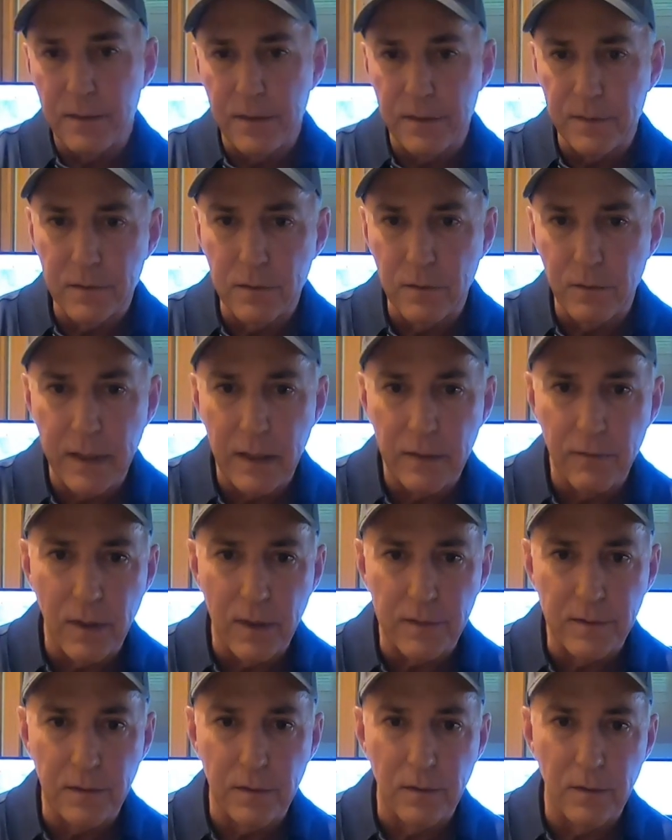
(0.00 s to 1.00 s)
the screen
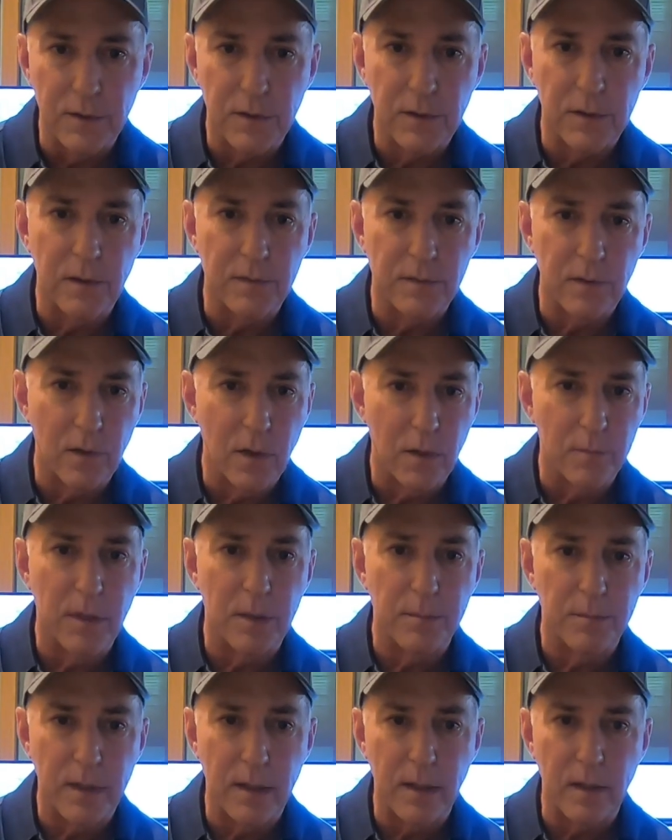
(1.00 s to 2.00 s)
resolution is a little
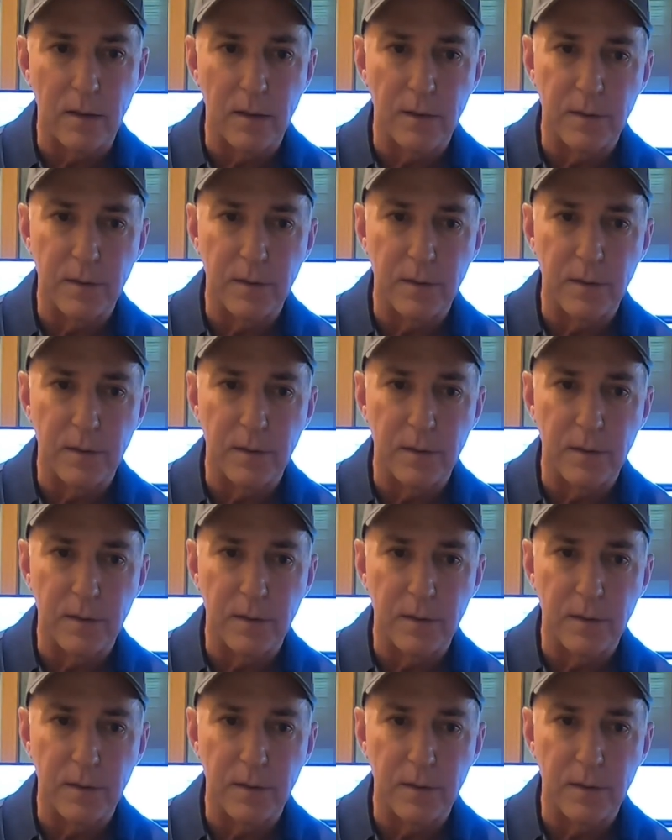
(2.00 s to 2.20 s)
bit better.